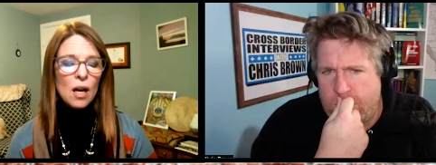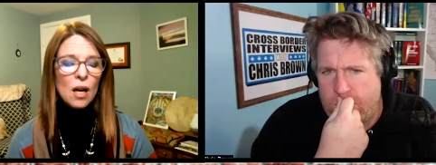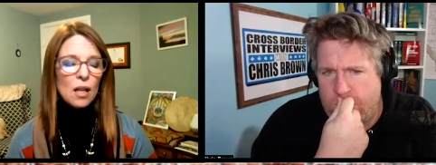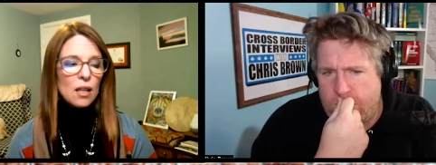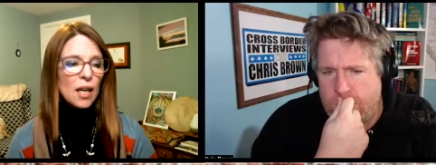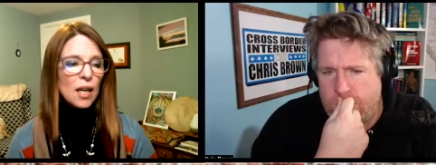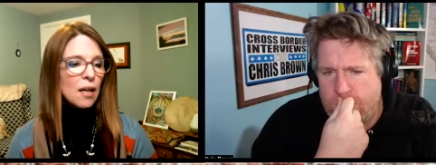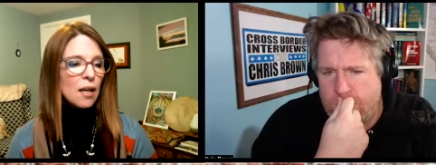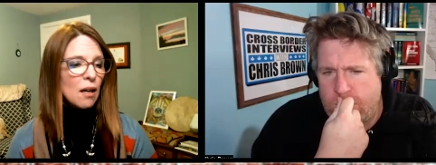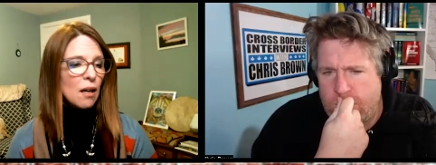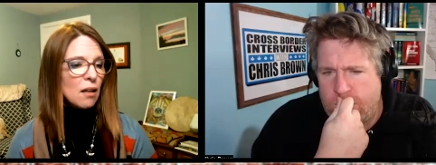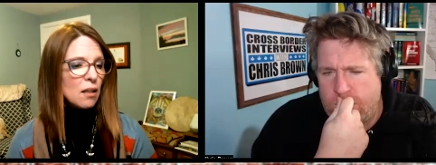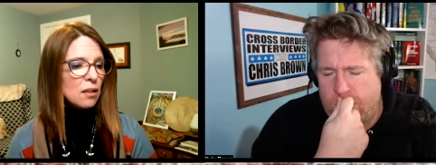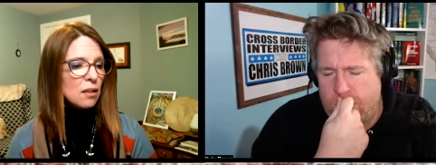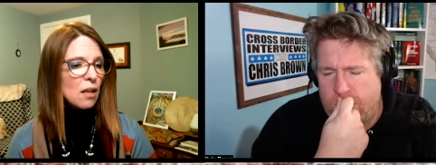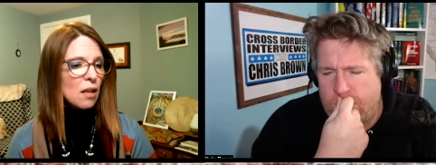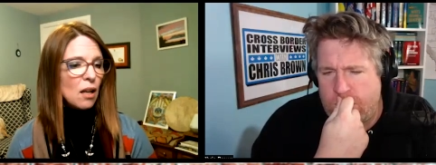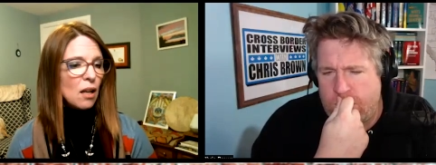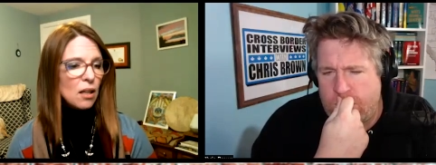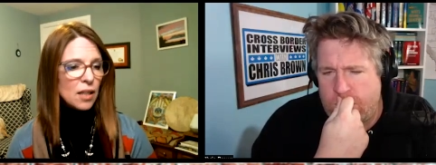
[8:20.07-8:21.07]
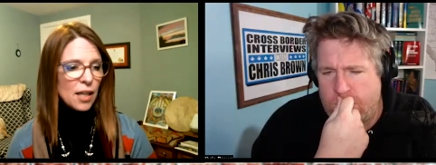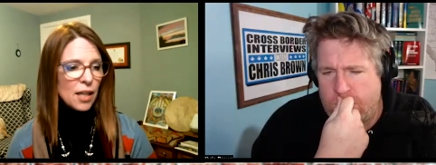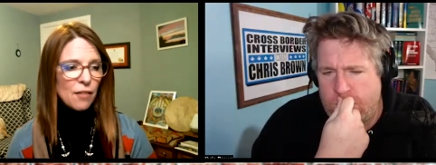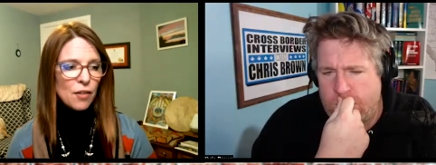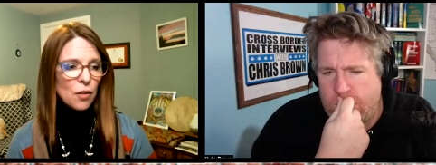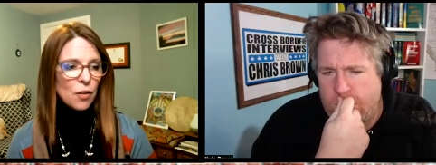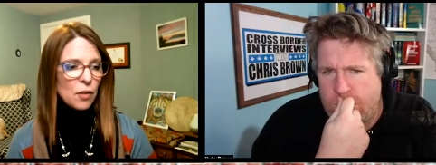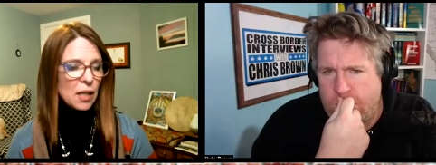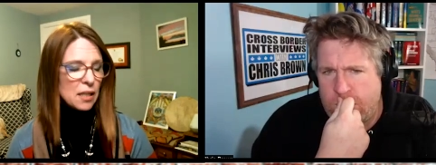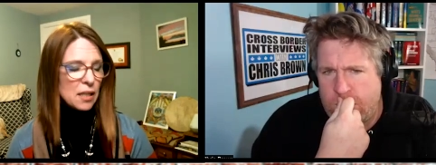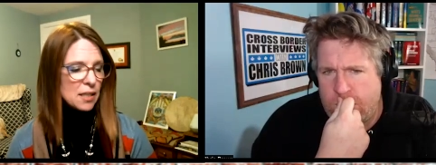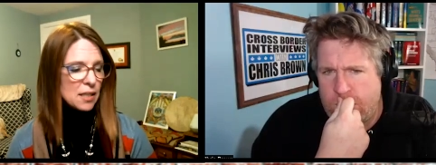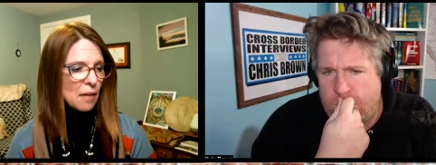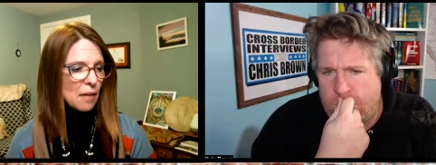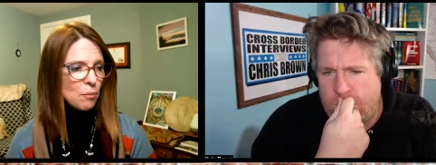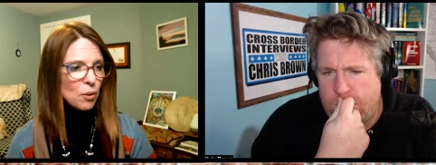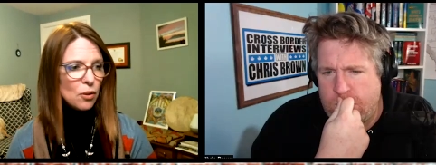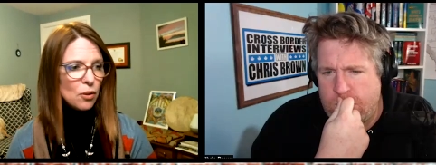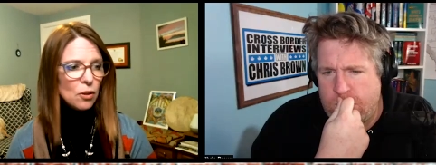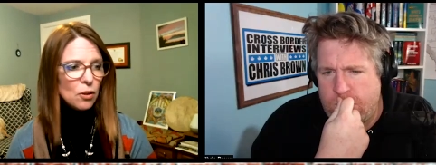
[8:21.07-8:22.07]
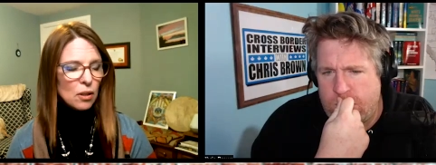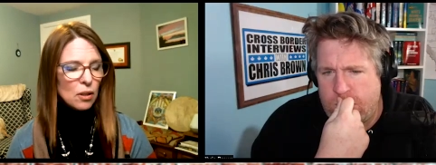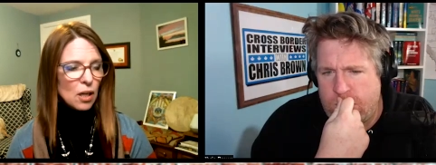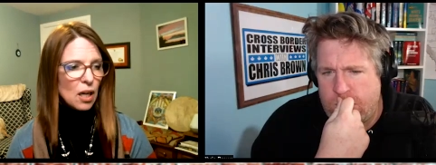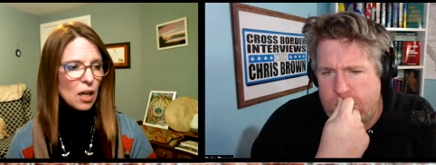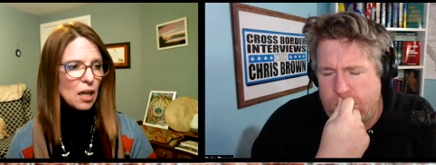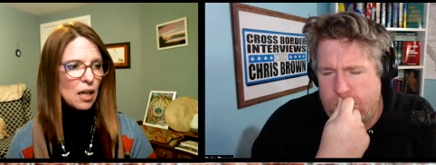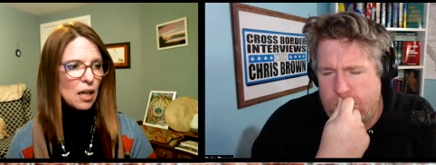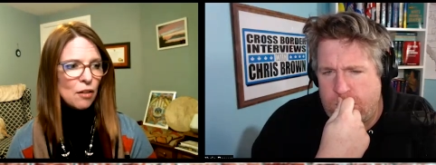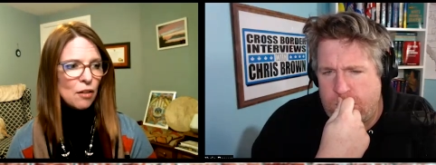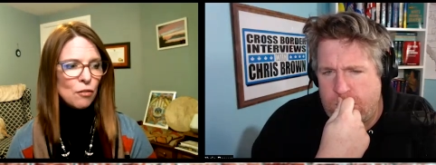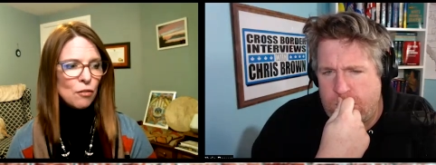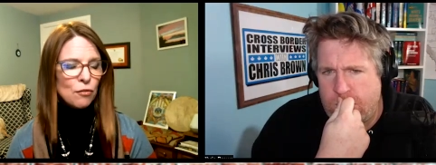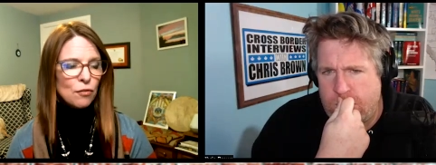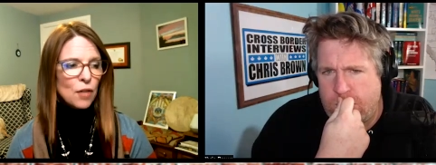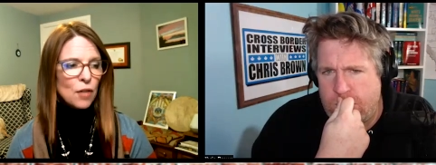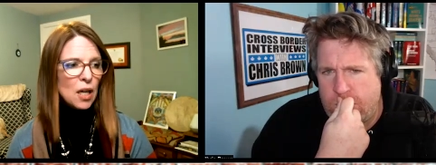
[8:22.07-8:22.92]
Speaker 1: Like I'll I'll give you an example of,